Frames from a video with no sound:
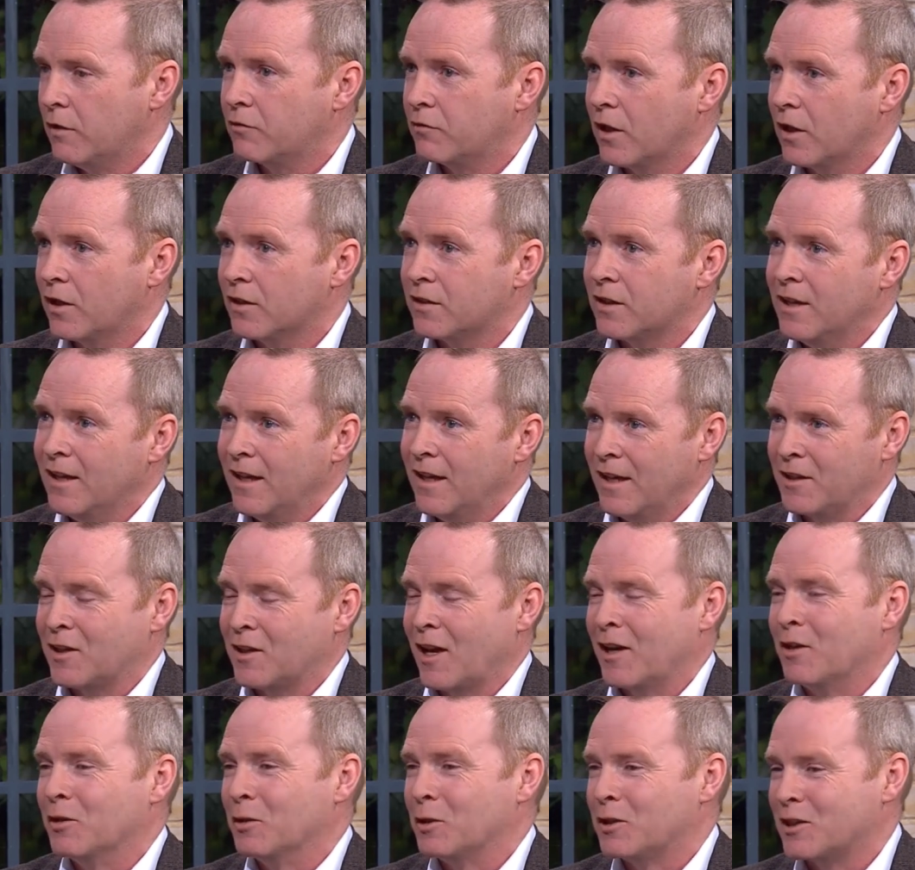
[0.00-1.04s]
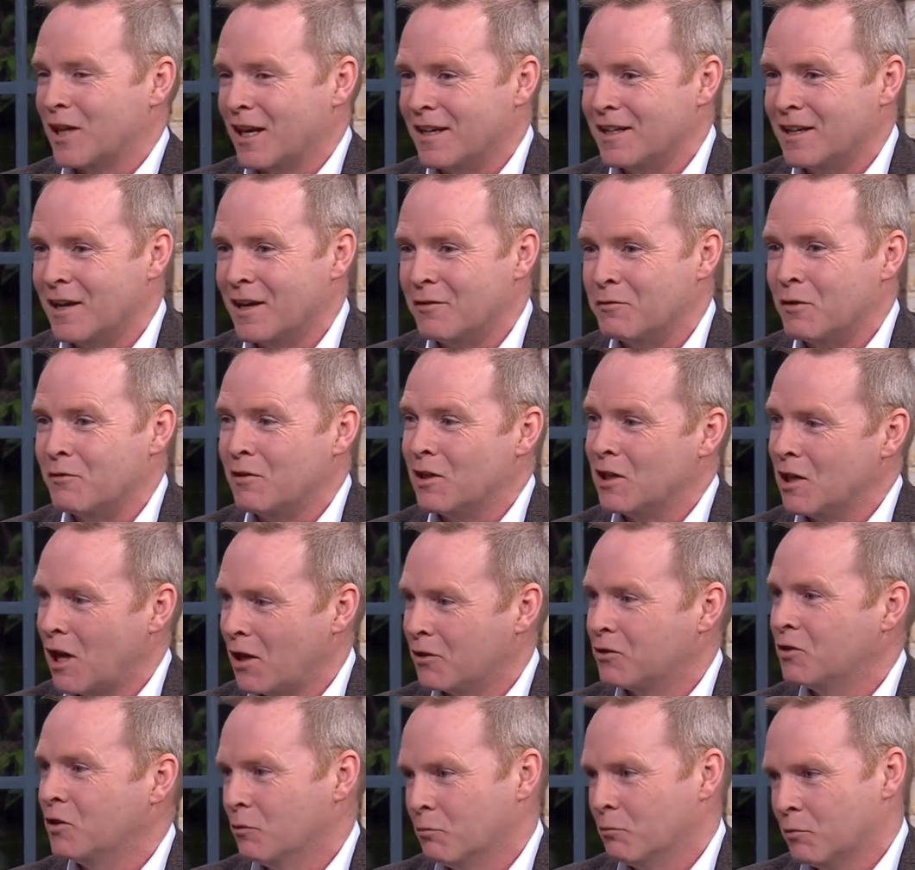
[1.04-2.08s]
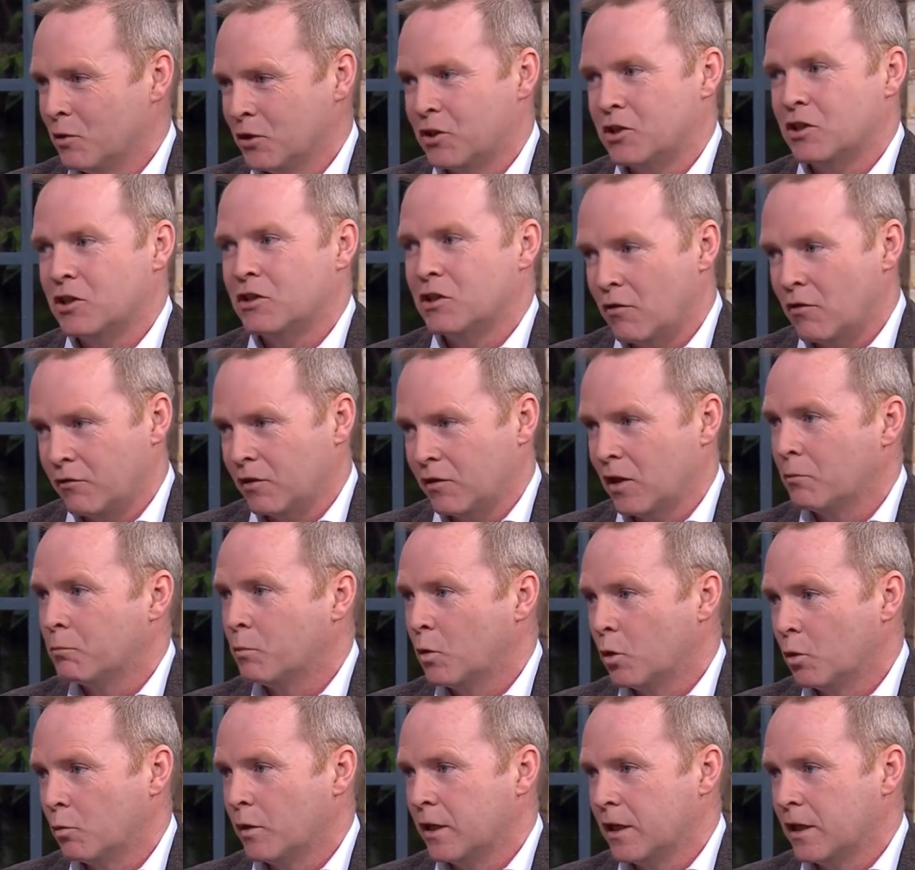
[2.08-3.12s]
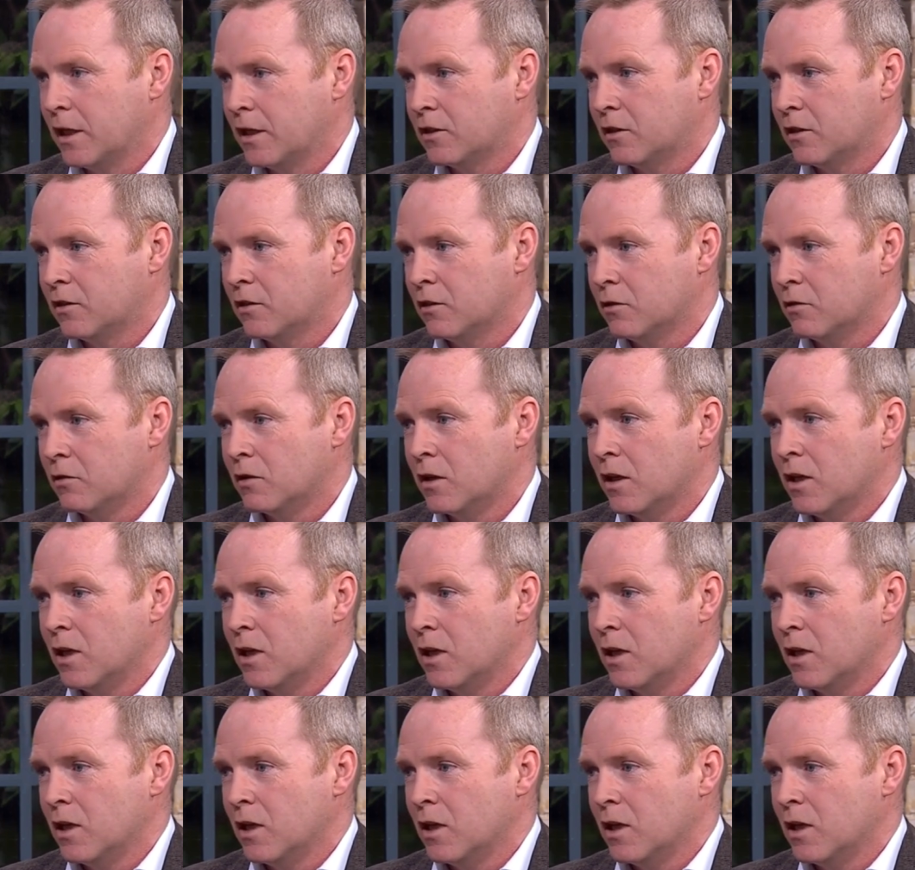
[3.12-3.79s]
got. It's that old saying that we've a lot done, but there's an awful lot more we need to do.